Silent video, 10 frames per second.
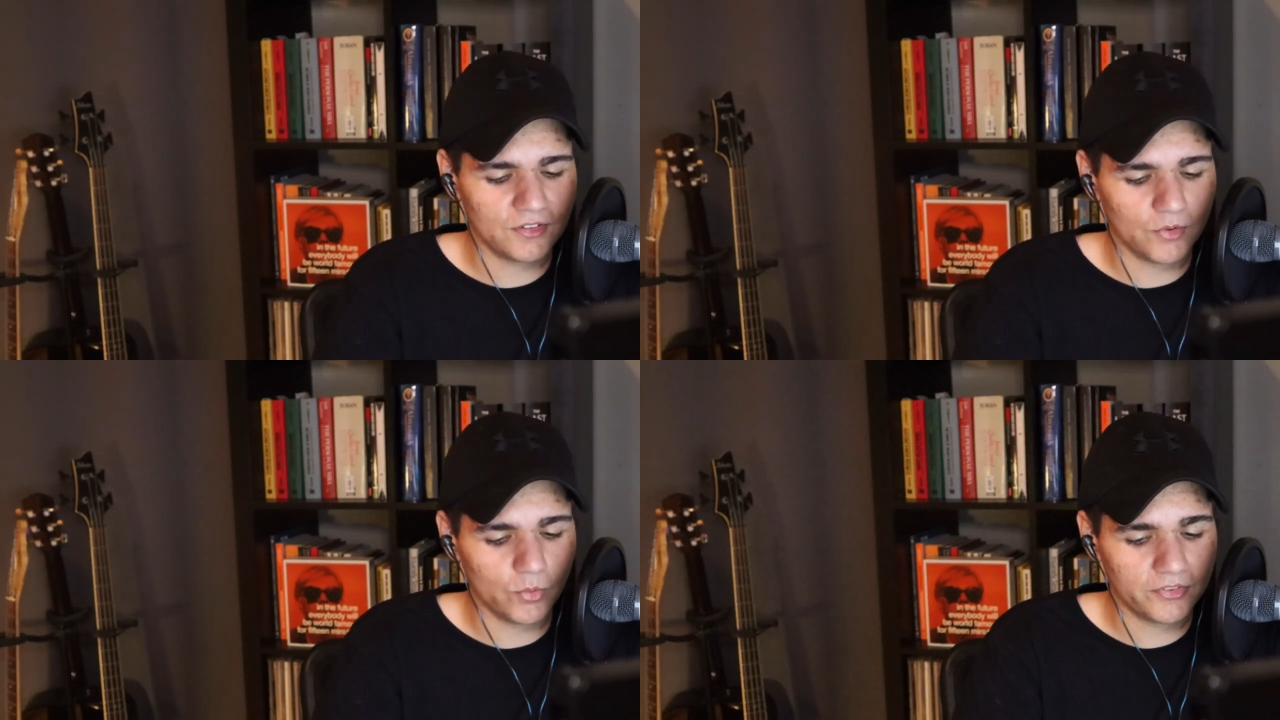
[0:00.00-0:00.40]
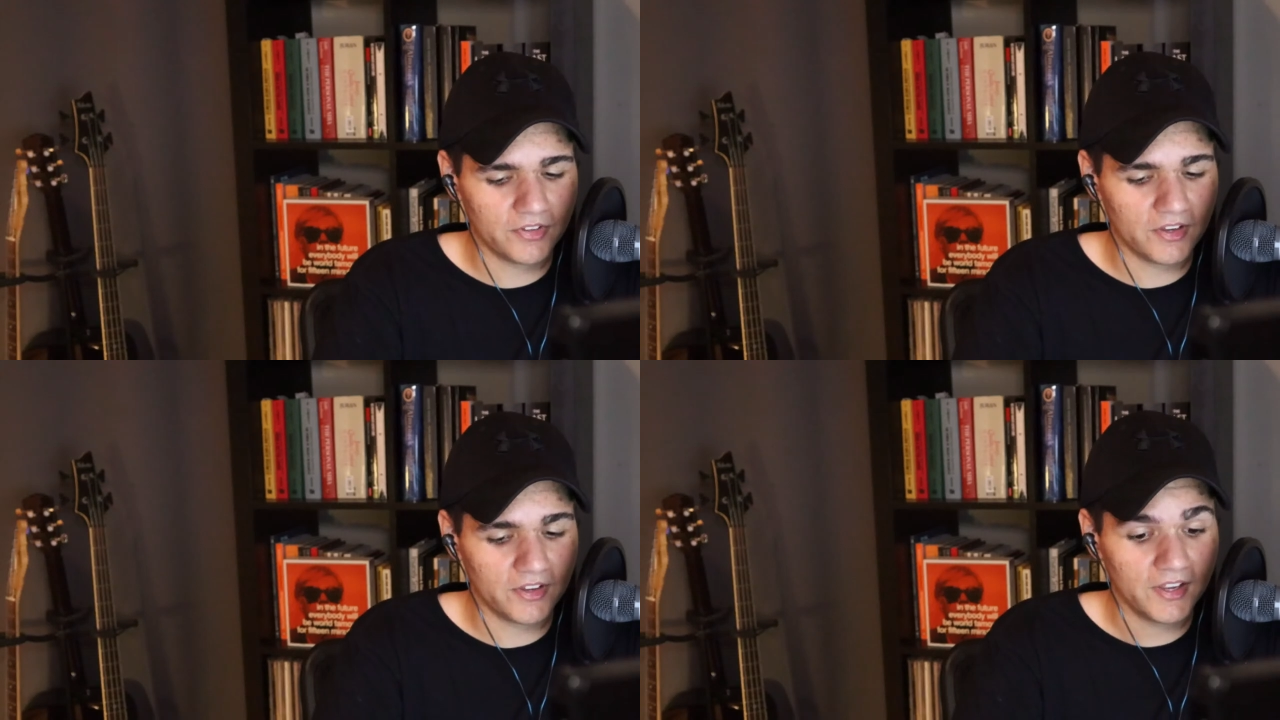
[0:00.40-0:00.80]
So we're
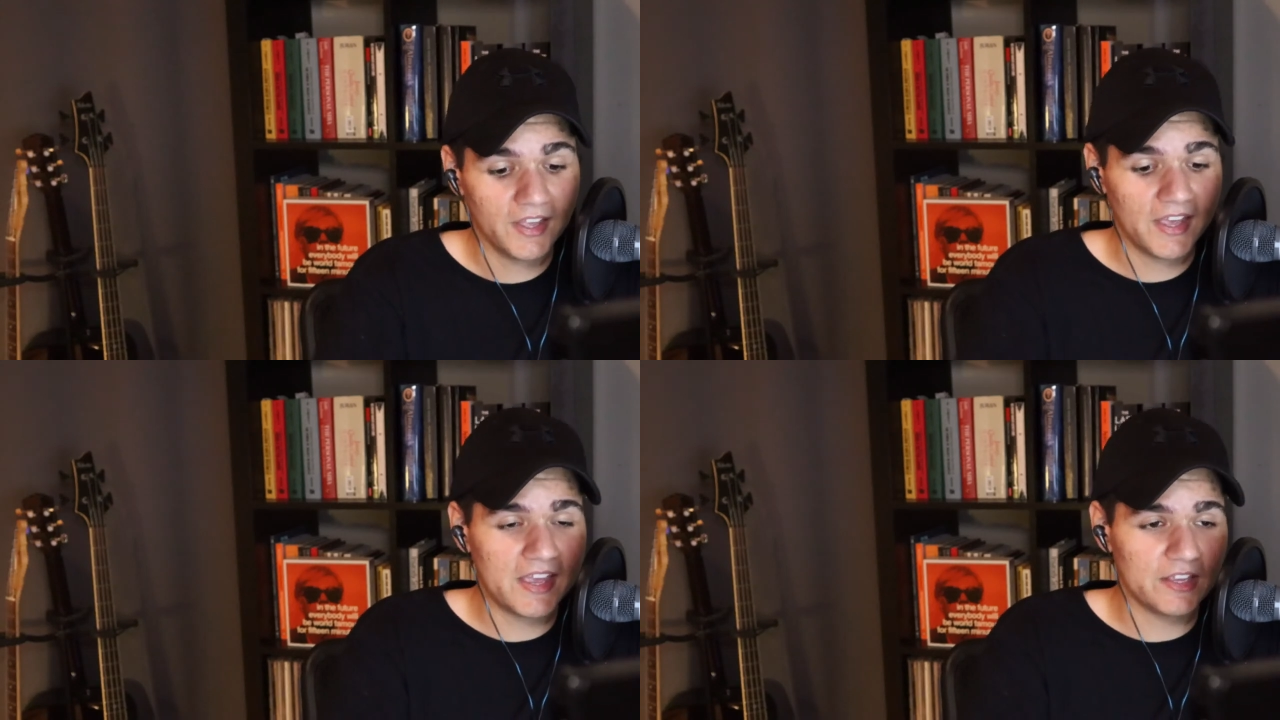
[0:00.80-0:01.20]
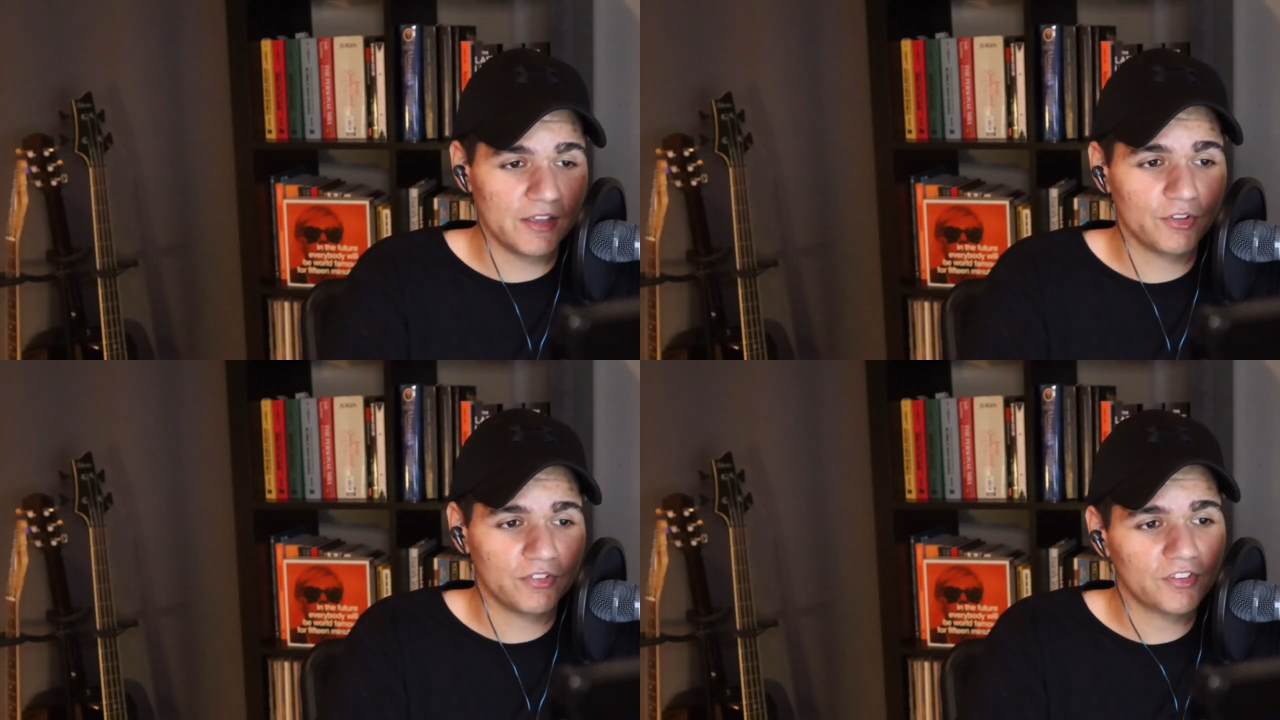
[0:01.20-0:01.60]
saying, like, hey,
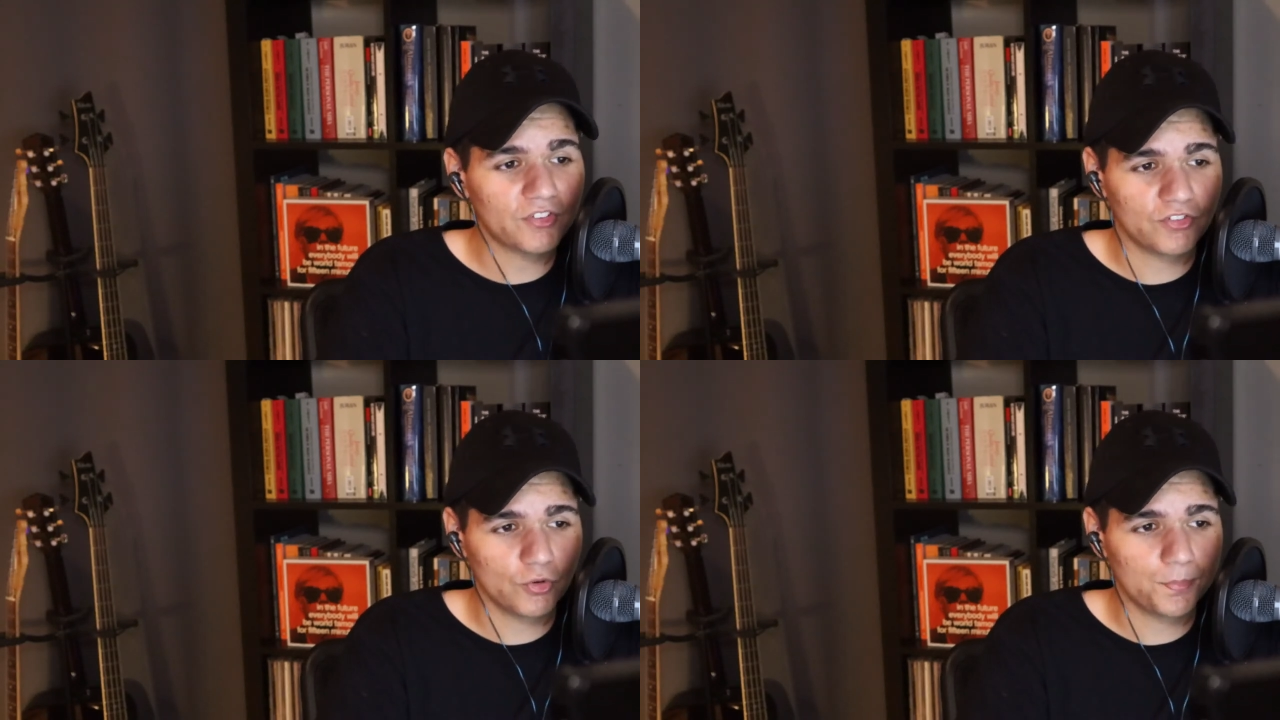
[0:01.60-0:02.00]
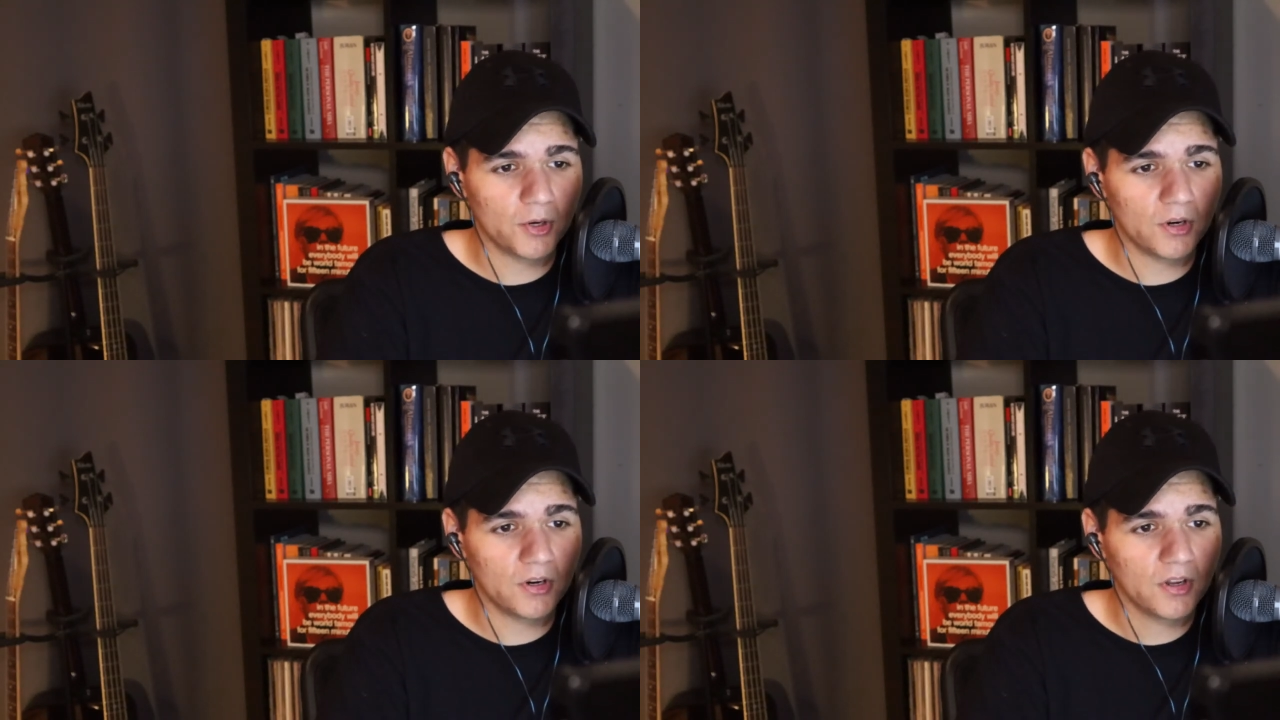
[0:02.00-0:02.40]
give us this
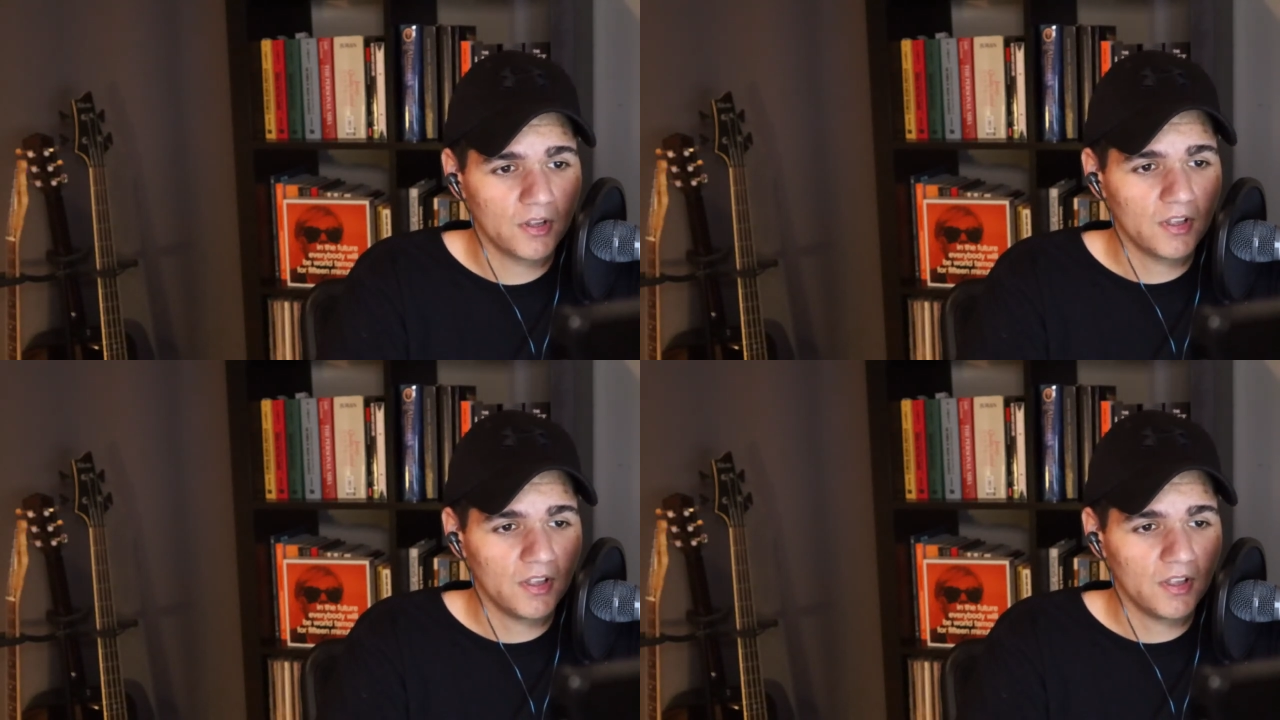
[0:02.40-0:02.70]
super